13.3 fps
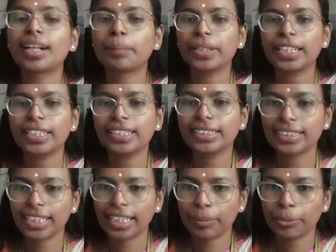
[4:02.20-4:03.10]
apply the
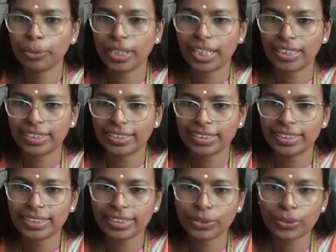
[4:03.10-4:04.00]
same rule as it
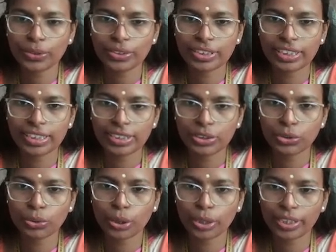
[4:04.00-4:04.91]
is. So these
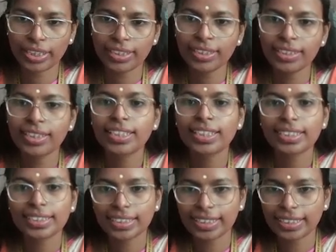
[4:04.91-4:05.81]
two are in
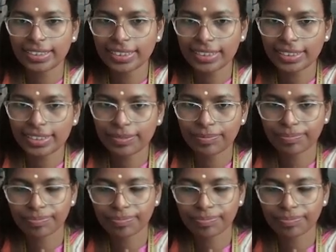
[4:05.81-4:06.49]
series.